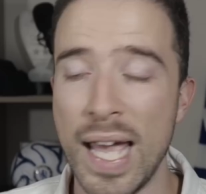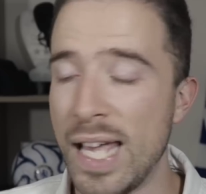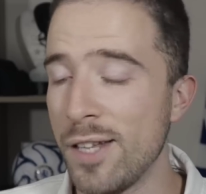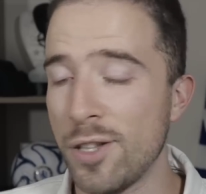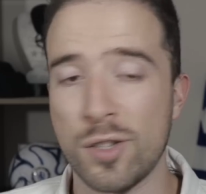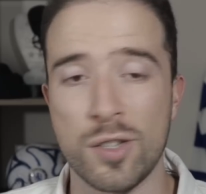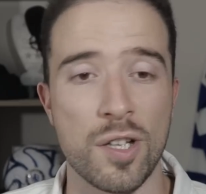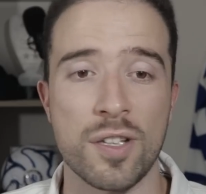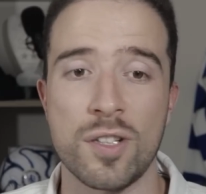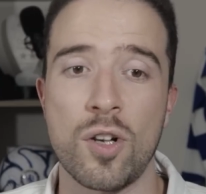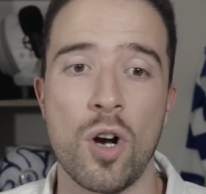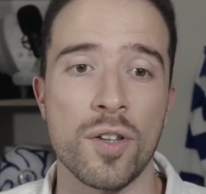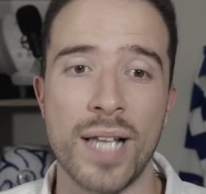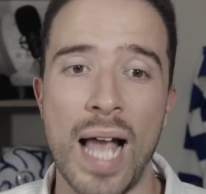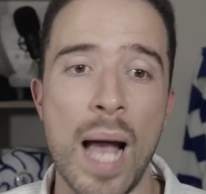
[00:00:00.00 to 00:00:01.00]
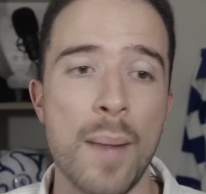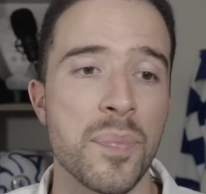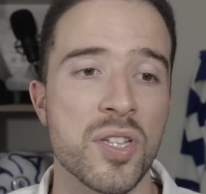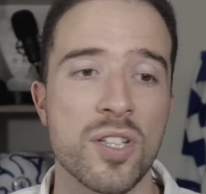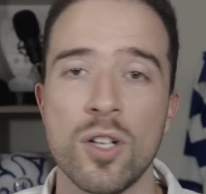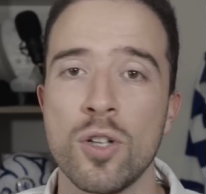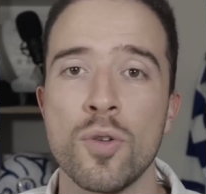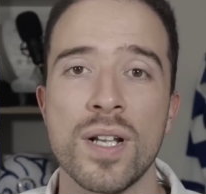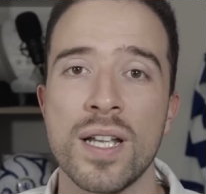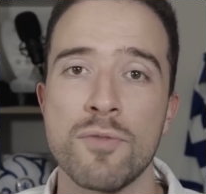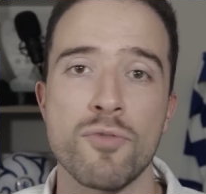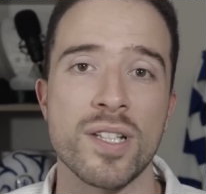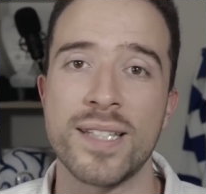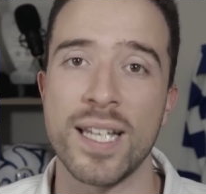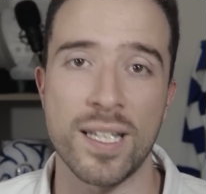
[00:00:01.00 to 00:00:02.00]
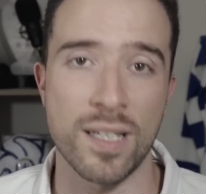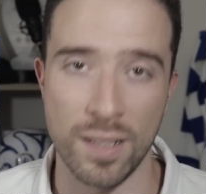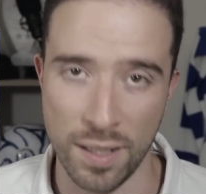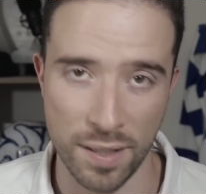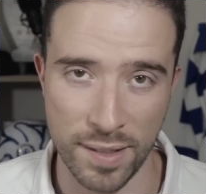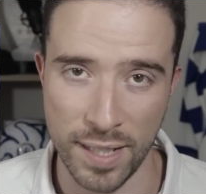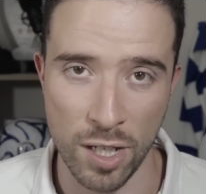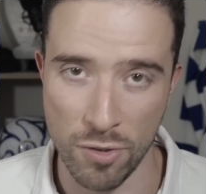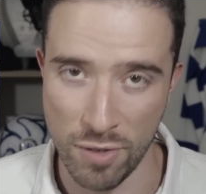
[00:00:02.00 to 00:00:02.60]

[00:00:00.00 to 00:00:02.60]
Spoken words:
It's just gone absolutely ridiculously